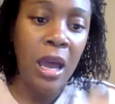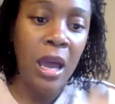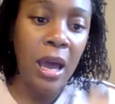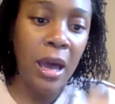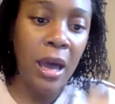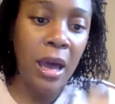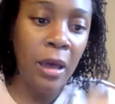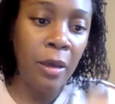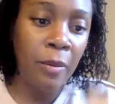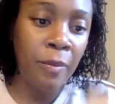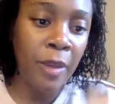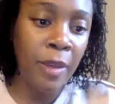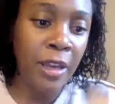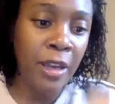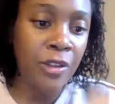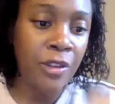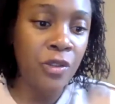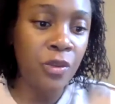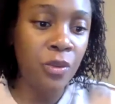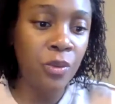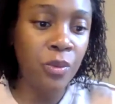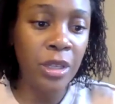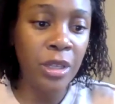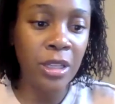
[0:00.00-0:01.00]
And
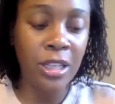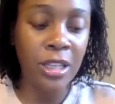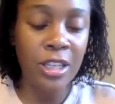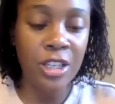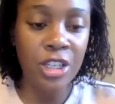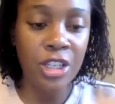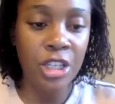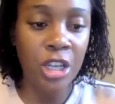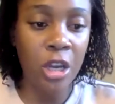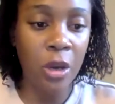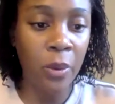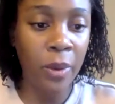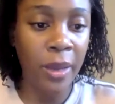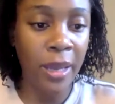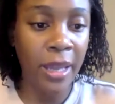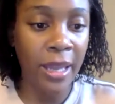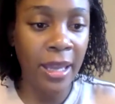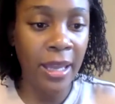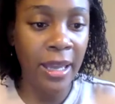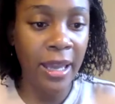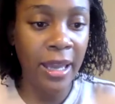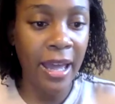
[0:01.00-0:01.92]
it's really showing,